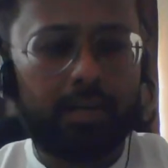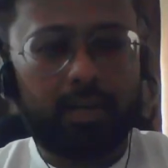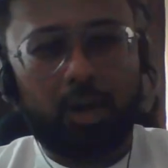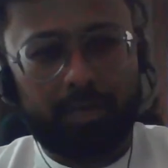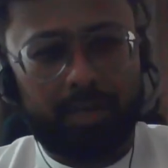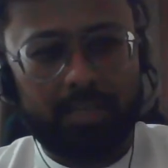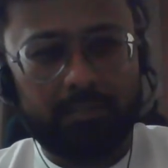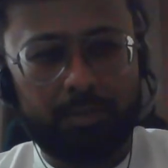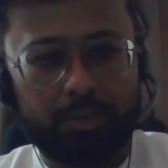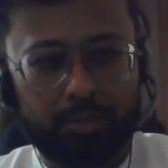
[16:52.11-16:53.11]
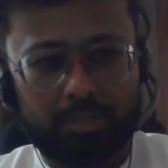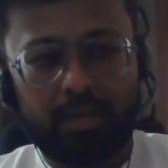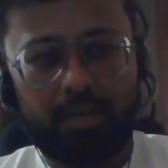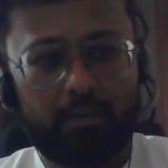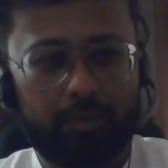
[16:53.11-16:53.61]
how many hours we should
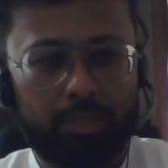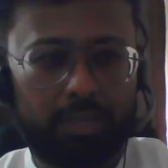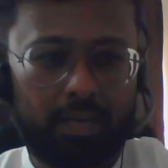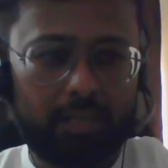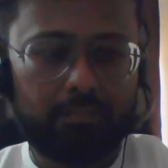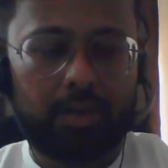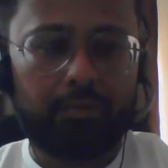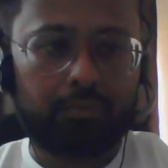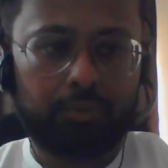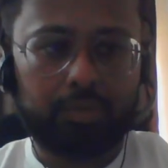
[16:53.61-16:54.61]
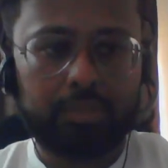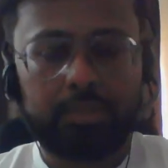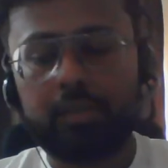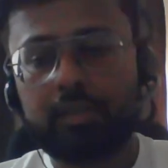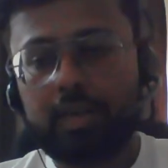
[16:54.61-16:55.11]
study, and which areas we have to focus
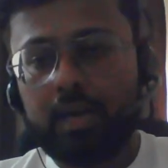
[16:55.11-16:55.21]
on.